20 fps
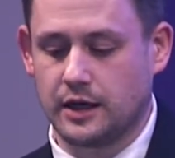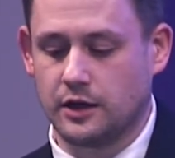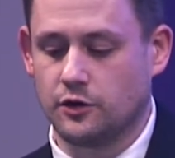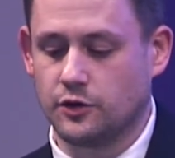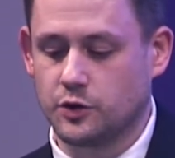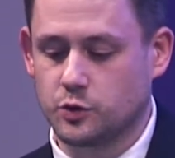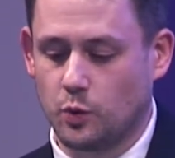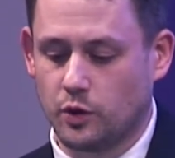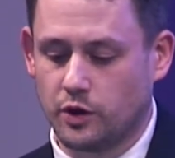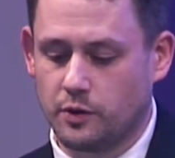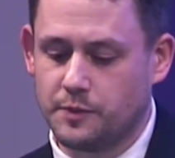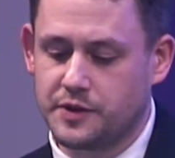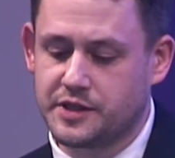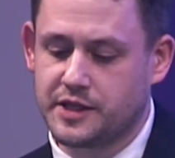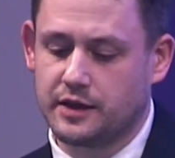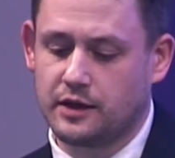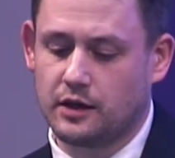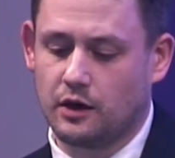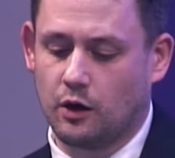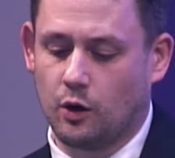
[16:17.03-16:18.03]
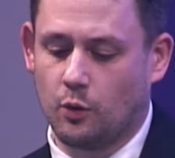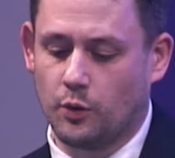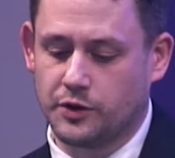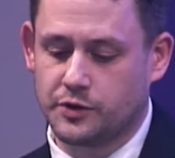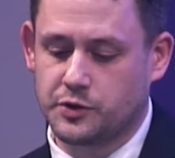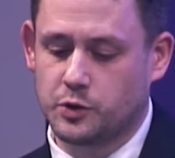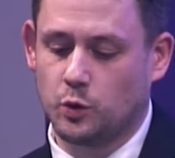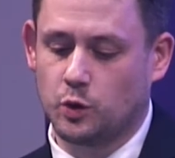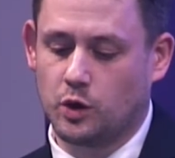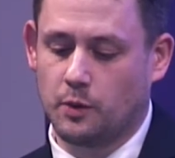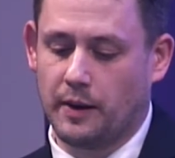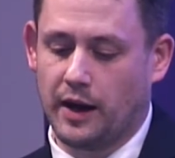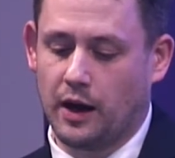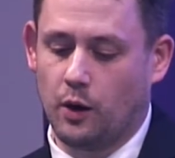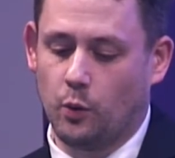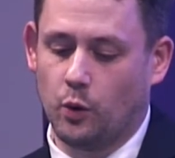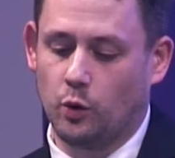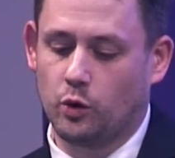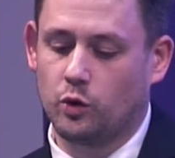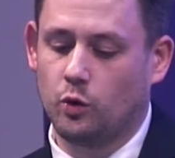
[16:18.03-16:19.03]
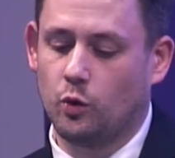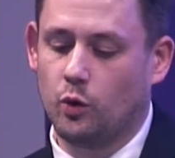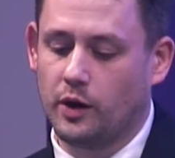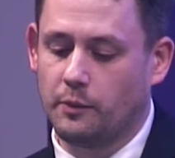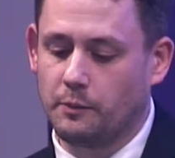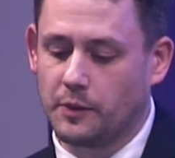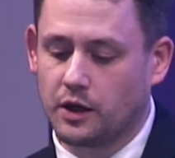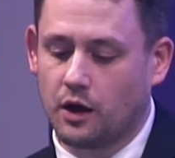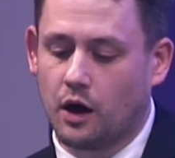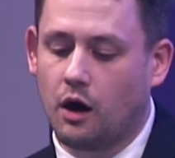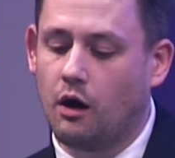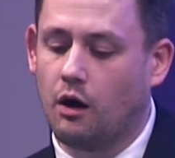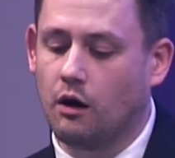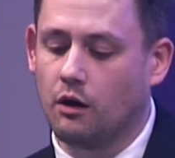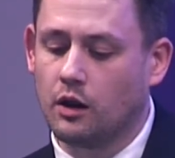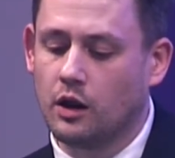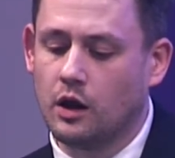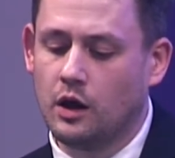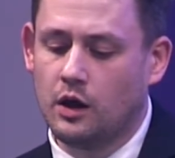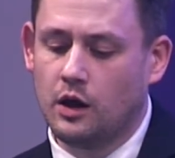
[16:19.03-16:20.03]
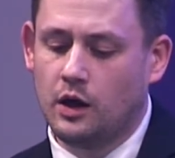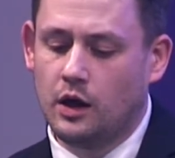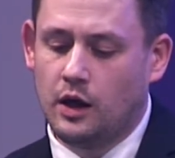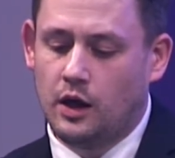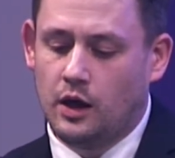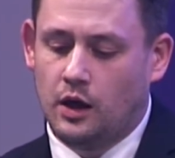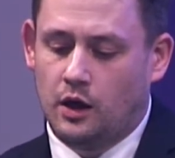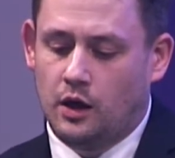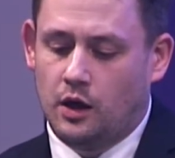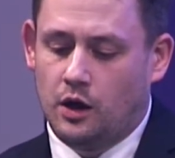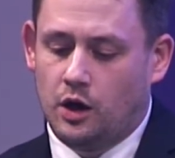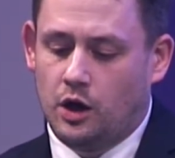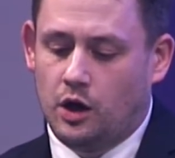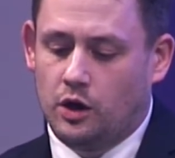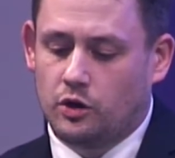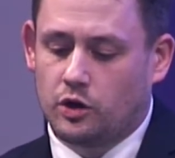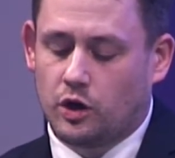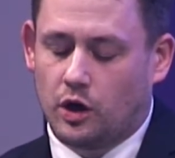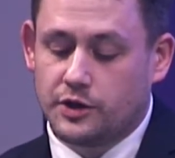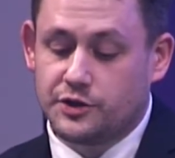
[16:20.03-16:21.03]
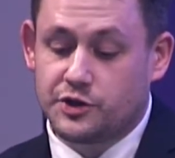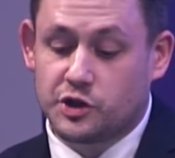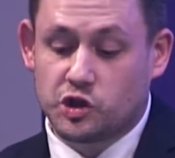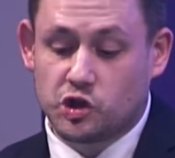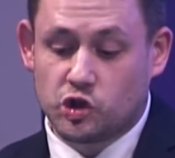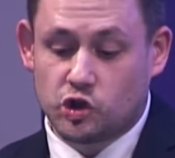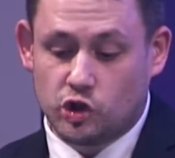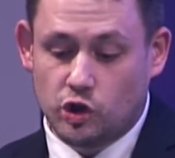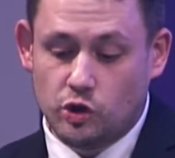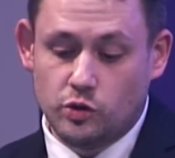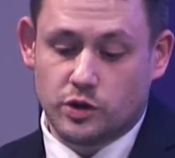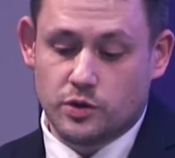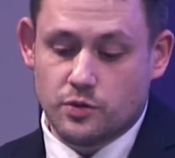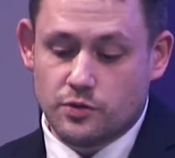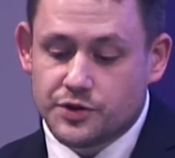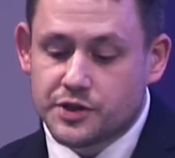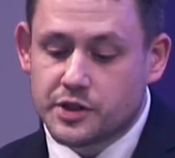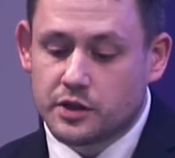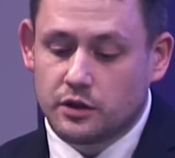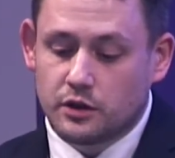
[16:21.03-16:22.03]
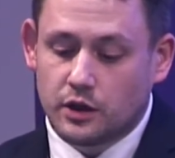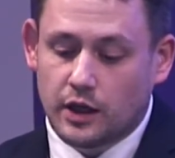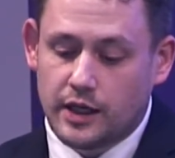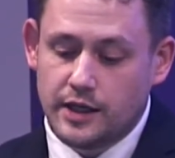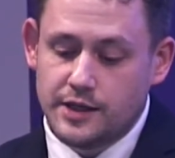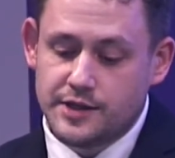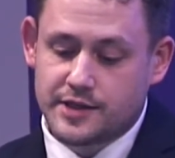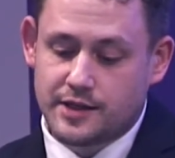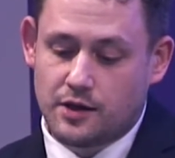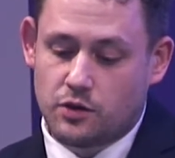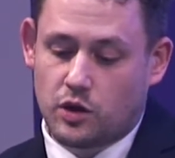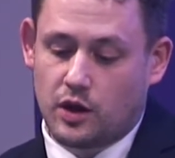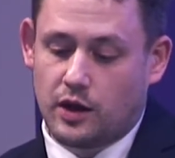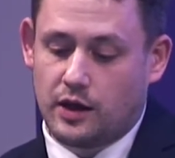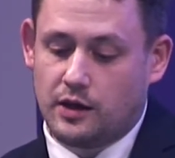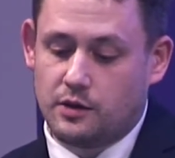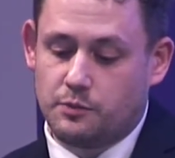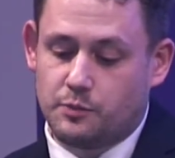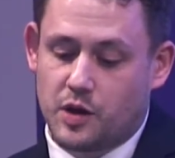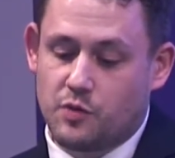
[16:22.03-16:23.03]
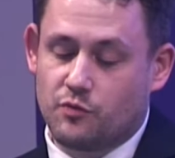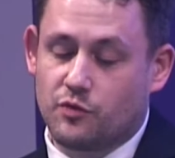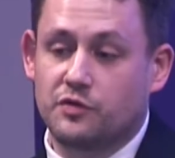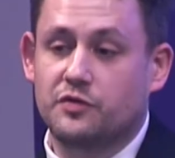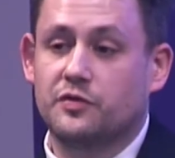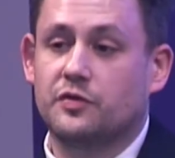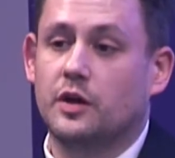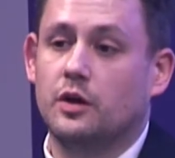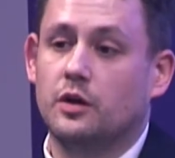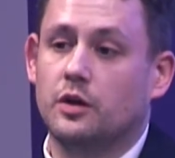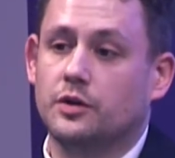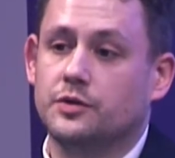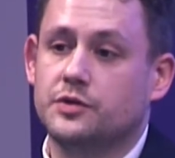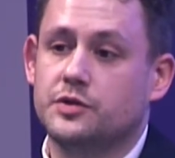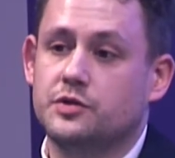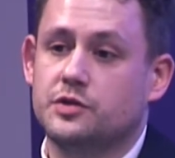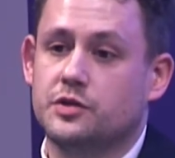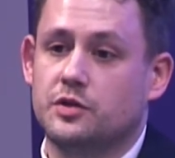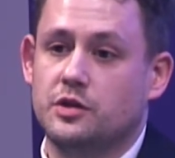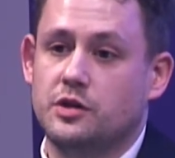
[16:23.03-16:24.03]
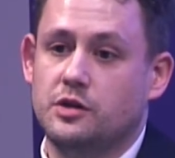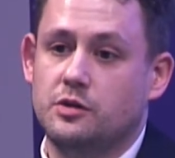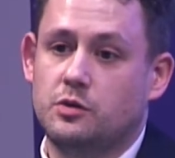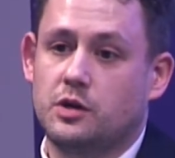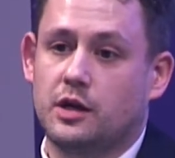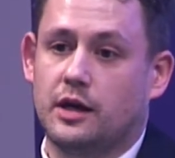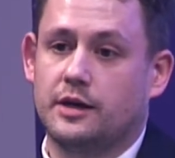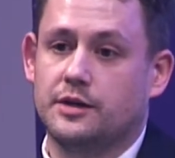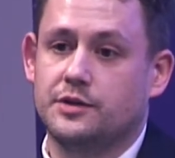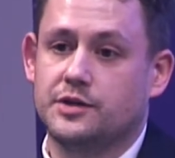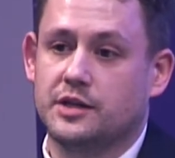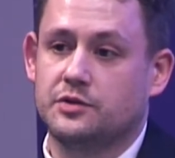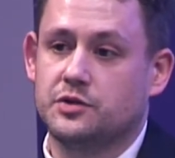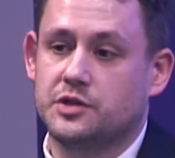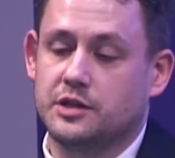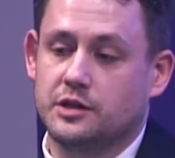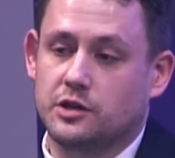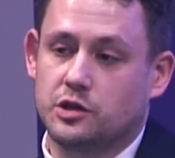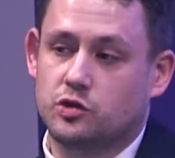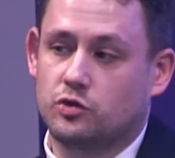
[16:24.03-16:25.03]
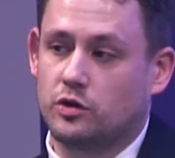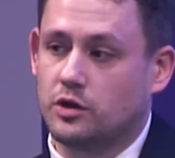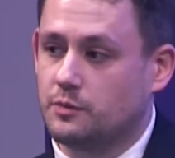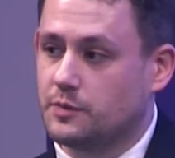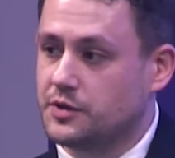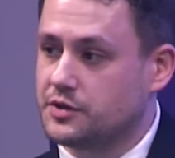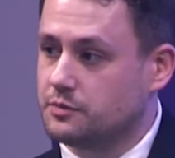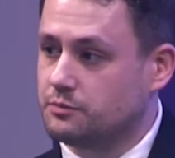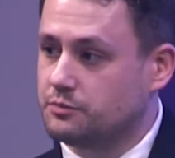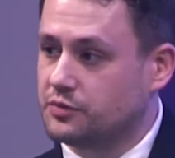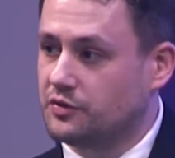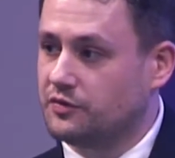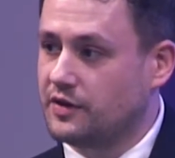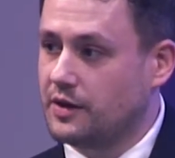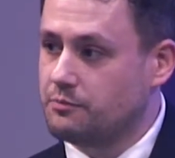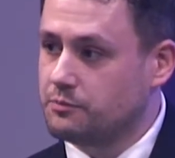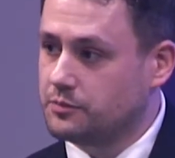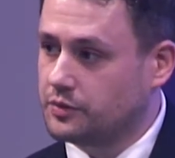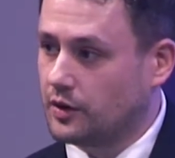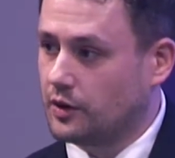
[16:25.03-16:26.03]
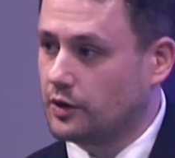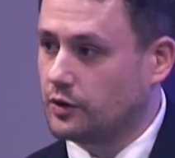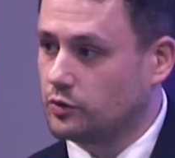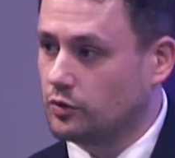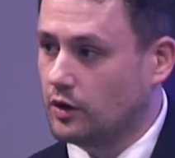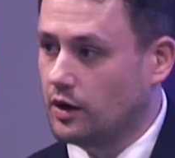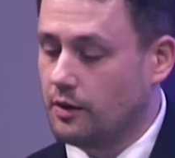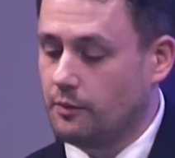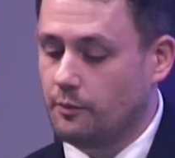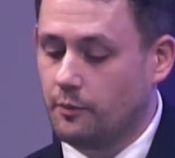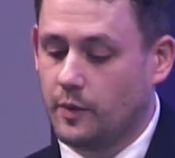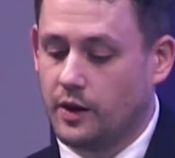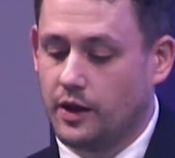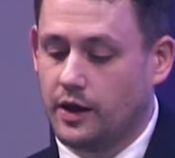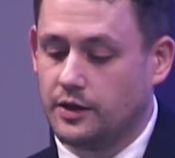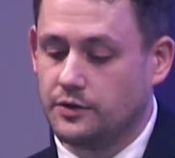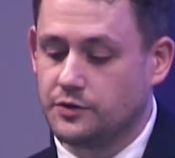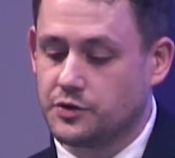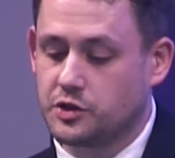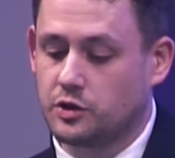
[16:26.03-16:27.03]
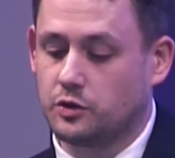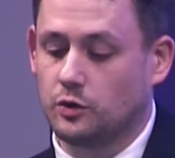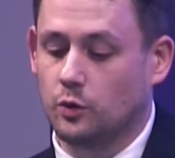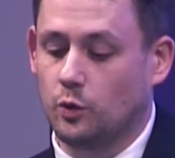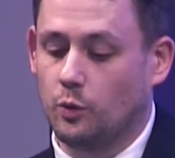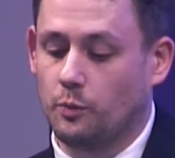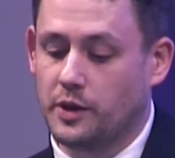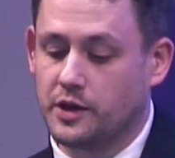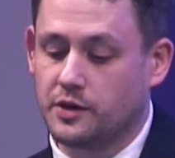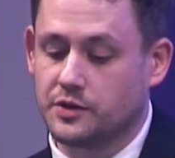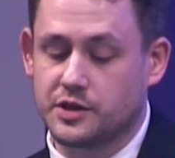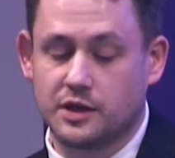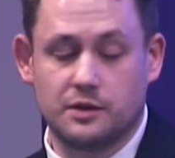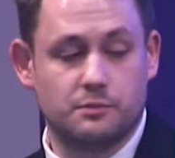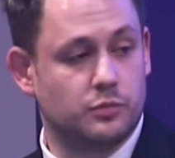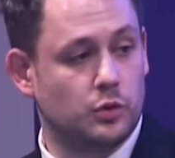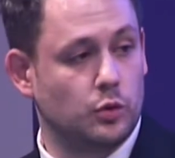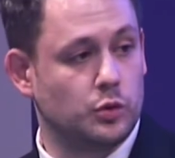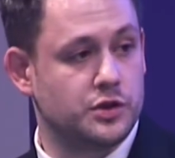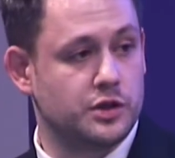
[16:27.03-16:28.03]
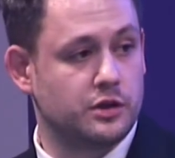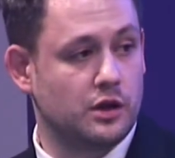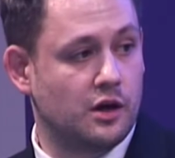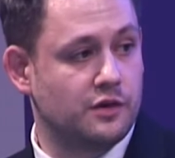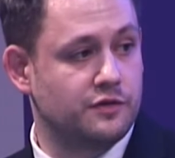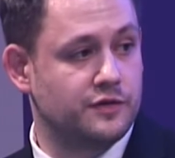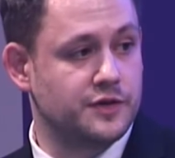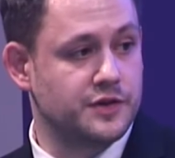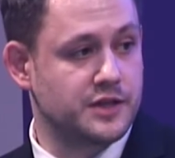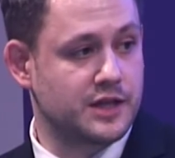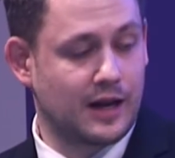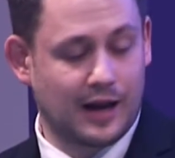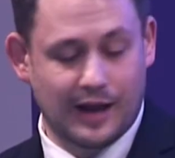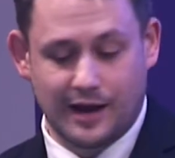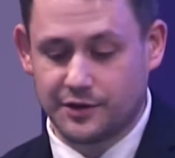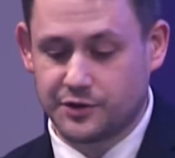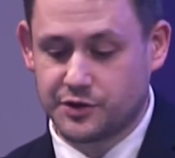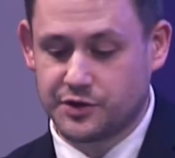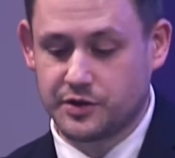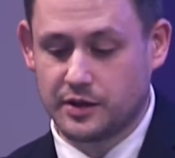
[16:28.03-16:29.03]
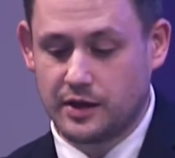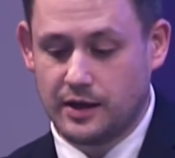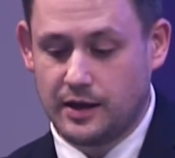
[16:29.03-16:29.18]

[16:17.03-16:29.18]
And there's one in particular I want to talk about. We'll call him Carl. Carl is a student. He said that he had been referred to the UK's anti-extremism prevent programme in school because he brought a knife into class.